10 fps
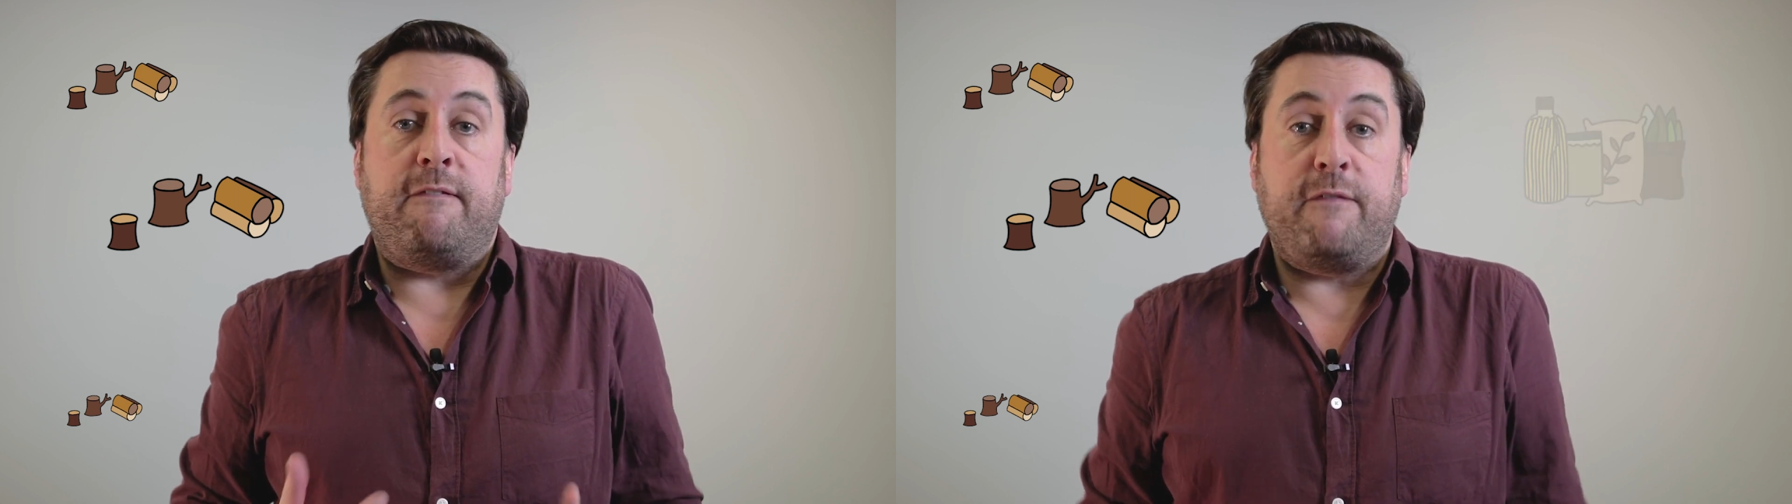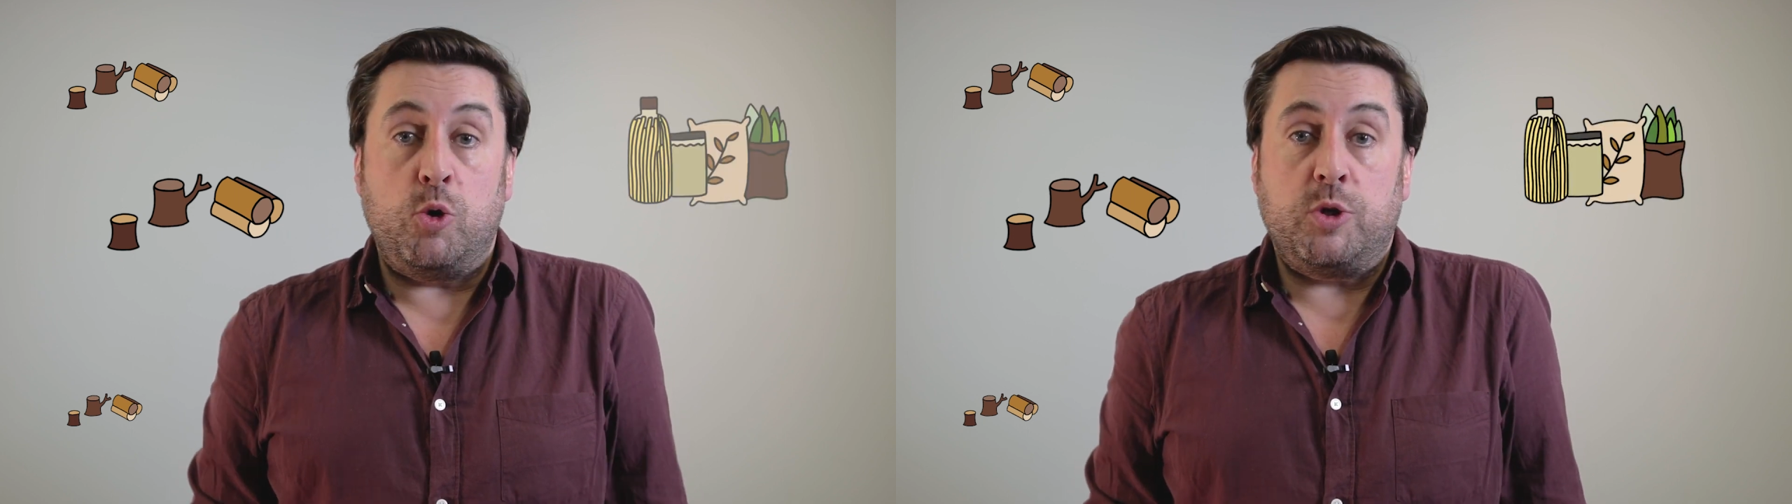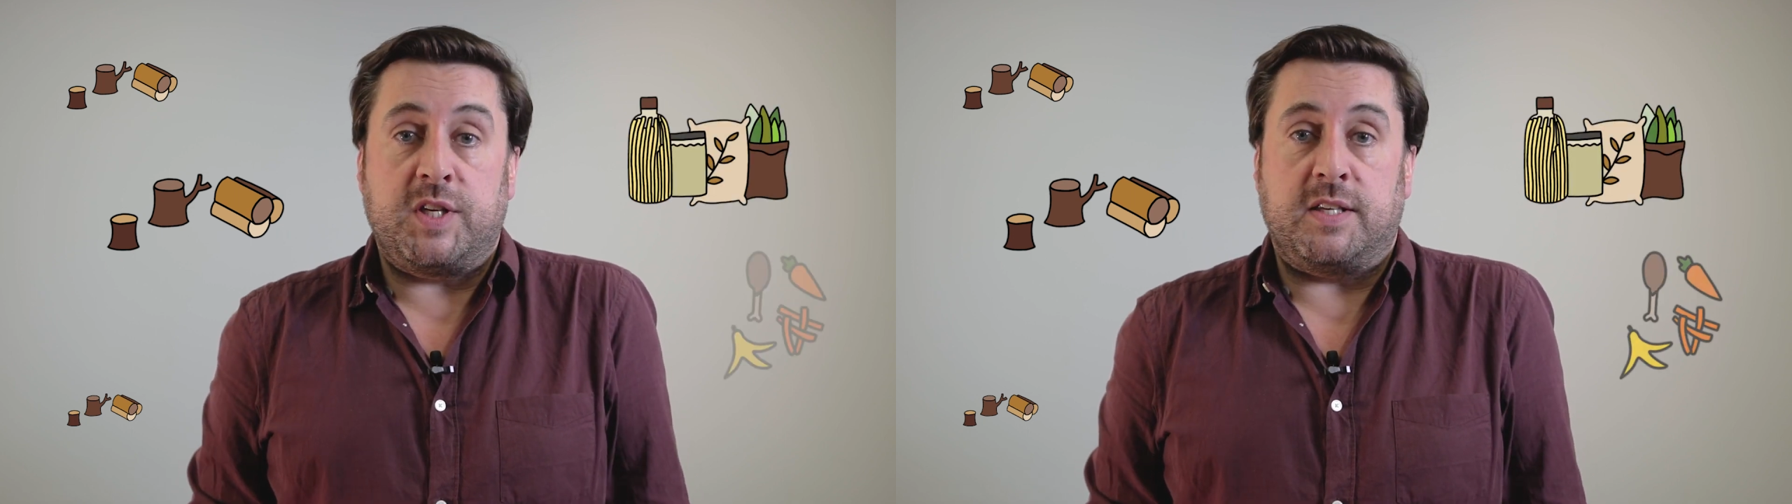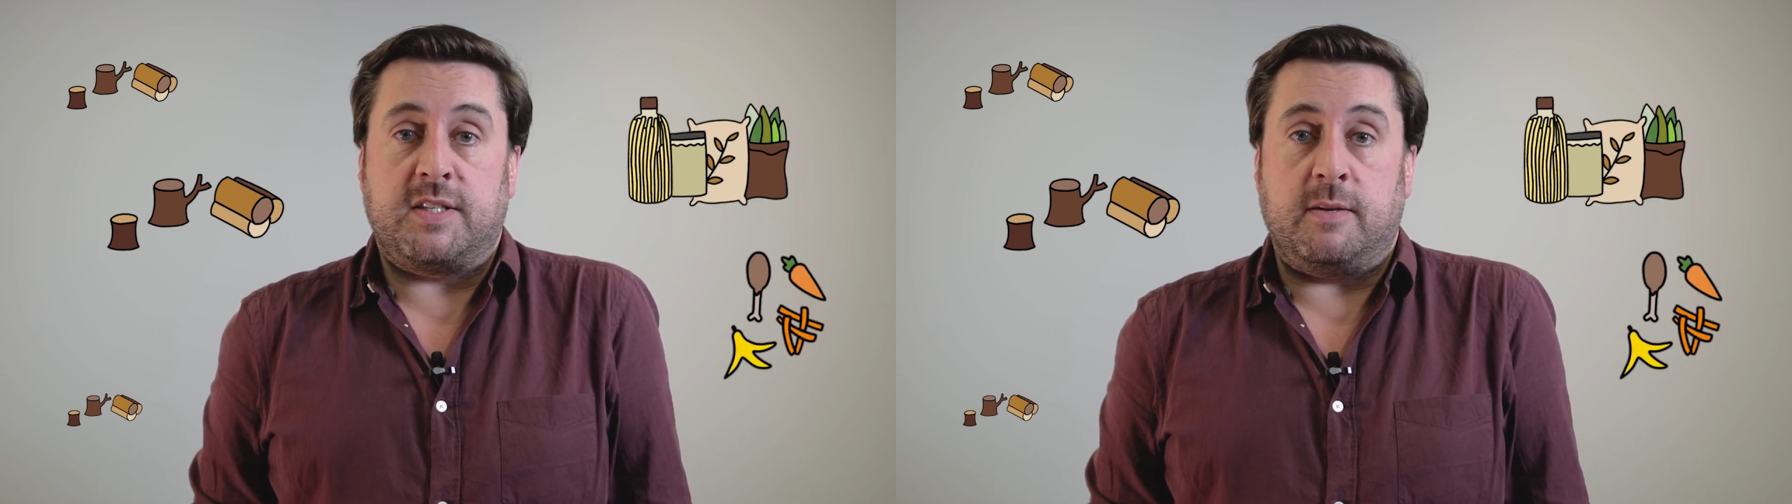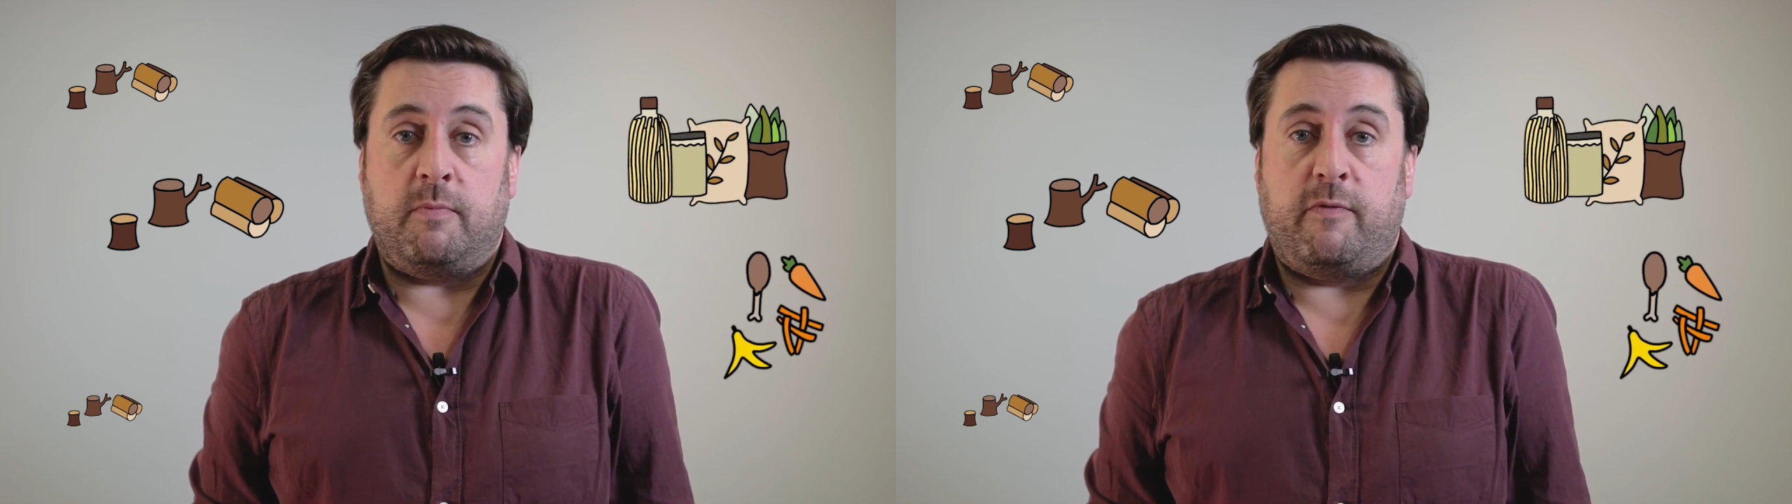food
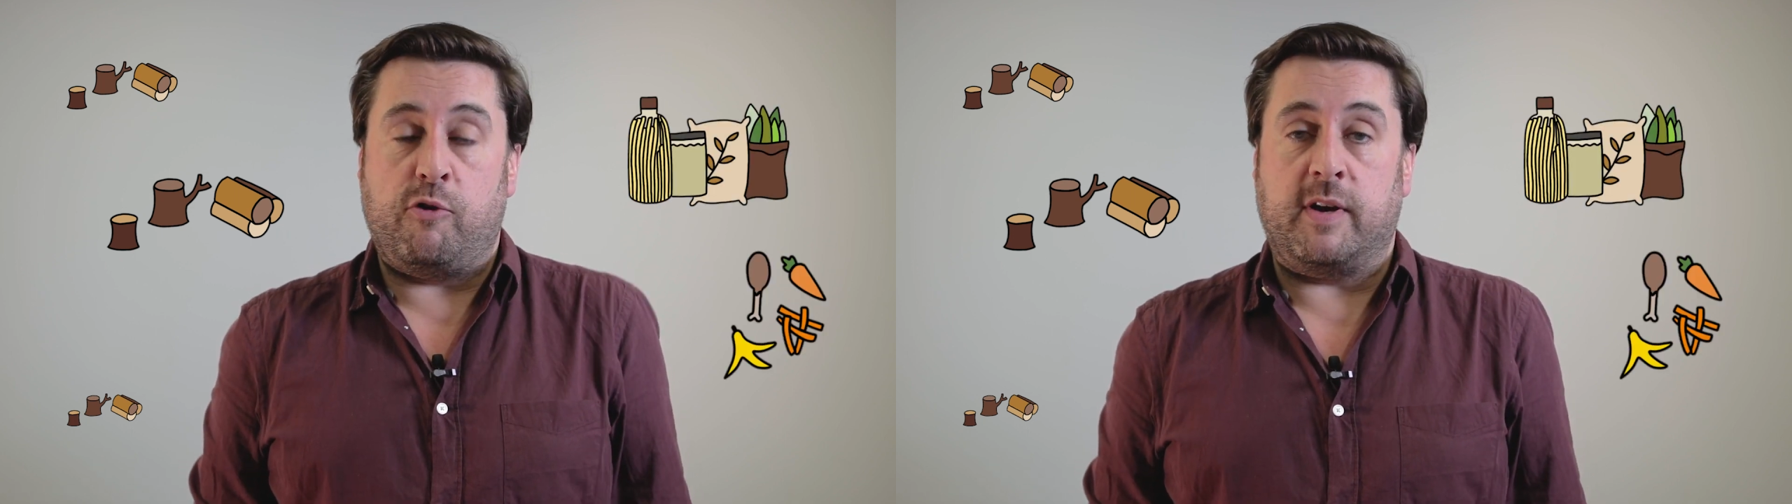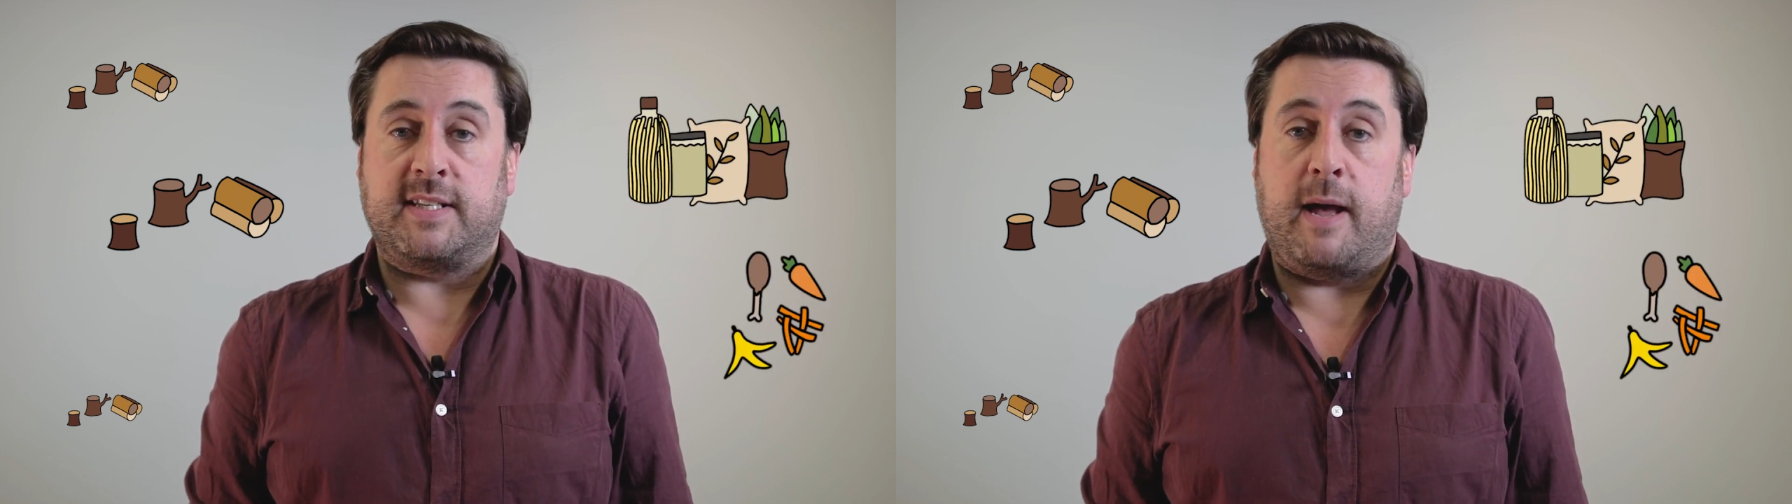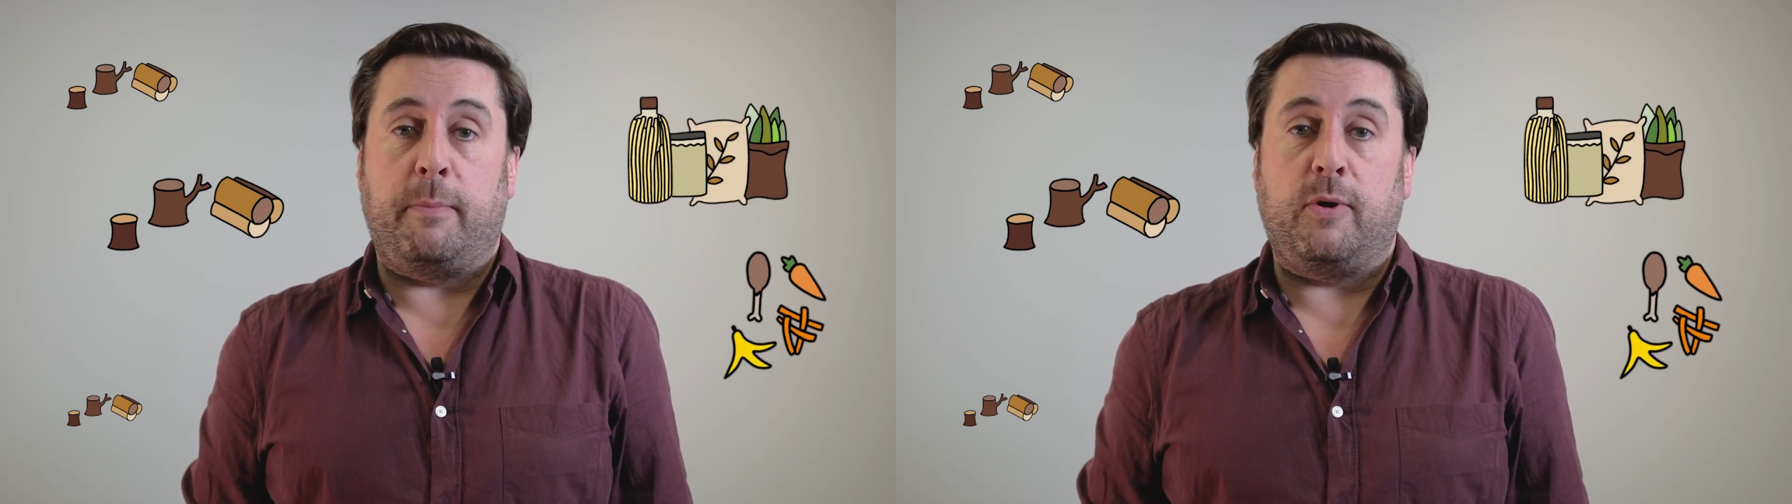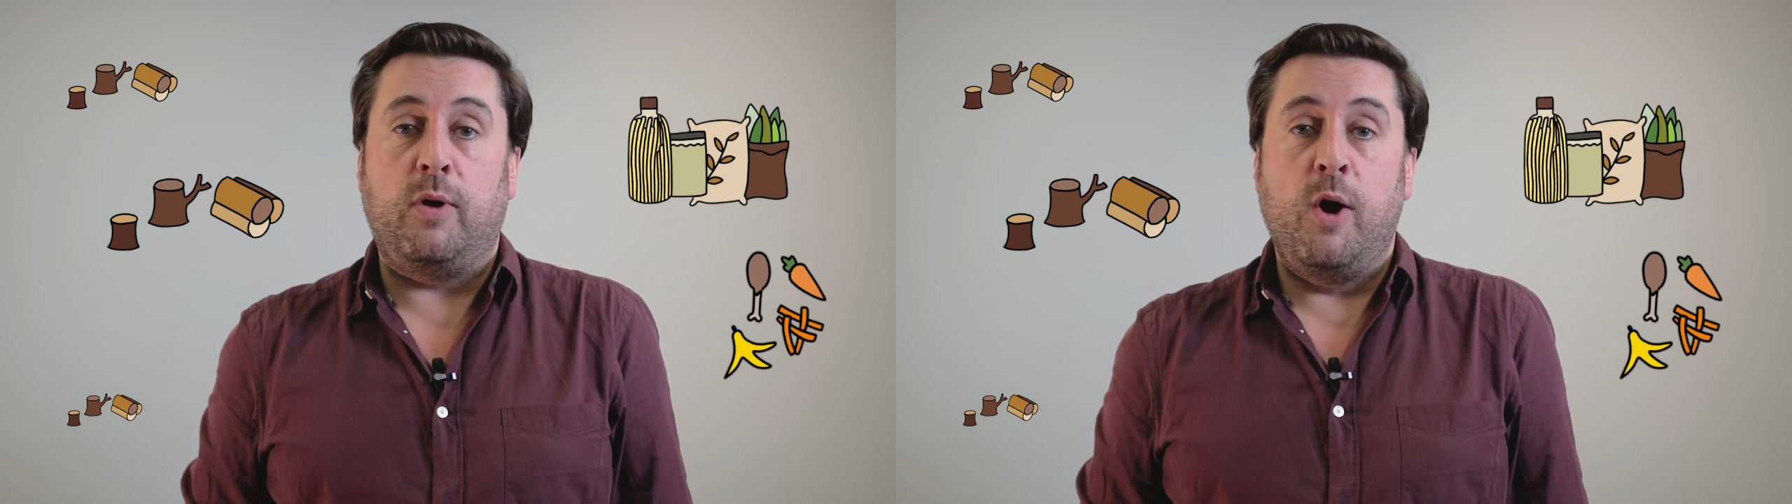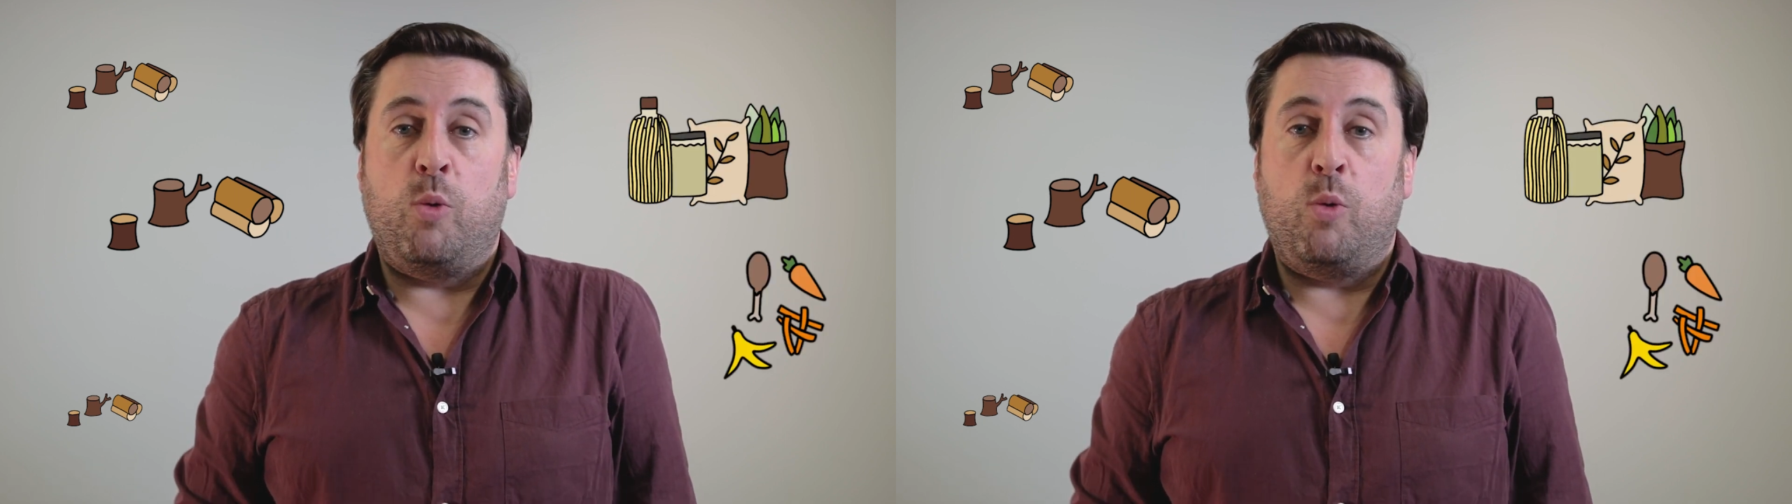system, for example,